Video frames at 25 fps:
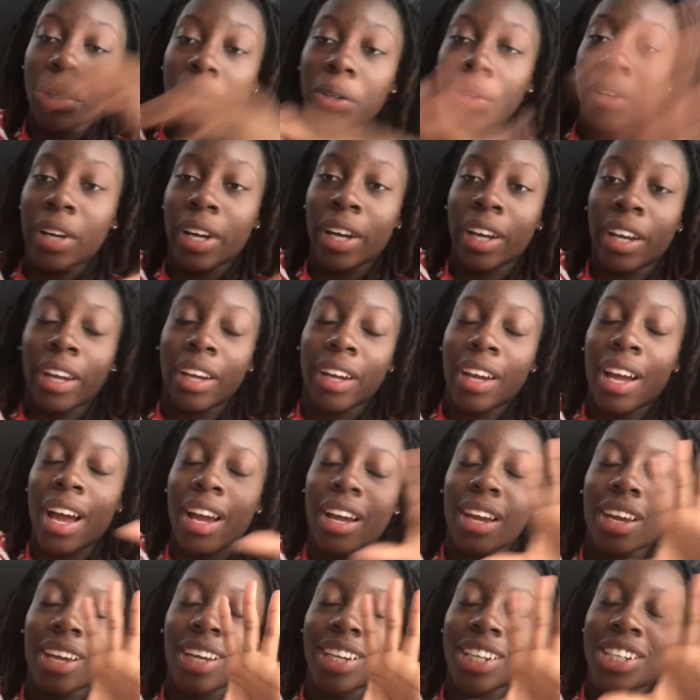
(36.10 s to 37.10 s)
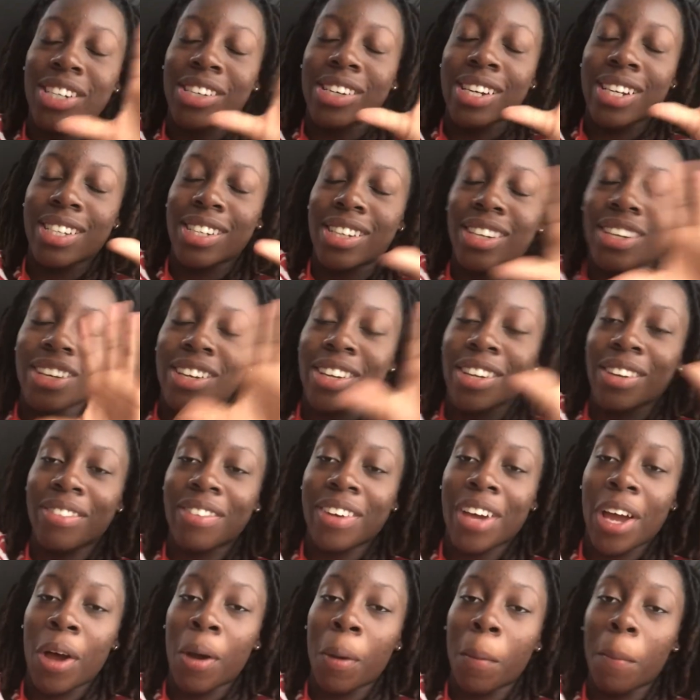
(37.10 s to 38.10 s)
Okay, I can't stress enough
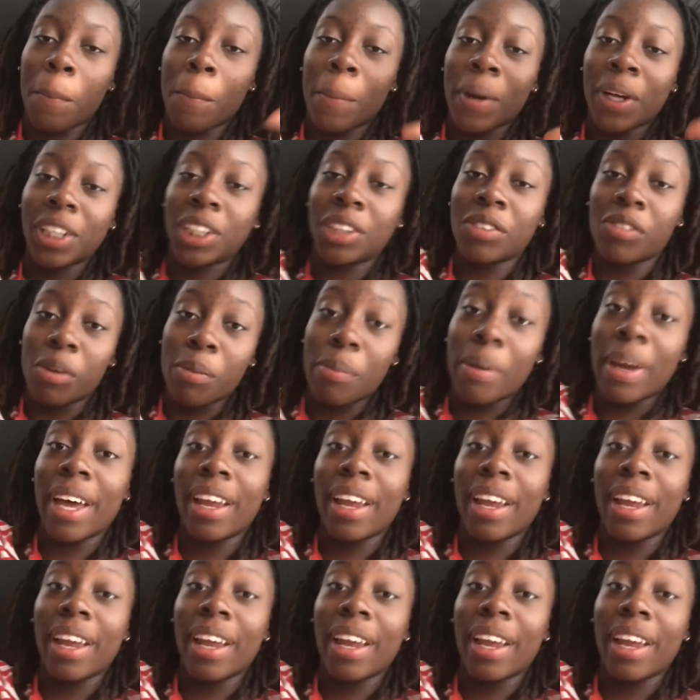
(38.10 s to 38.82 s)
how much of a bad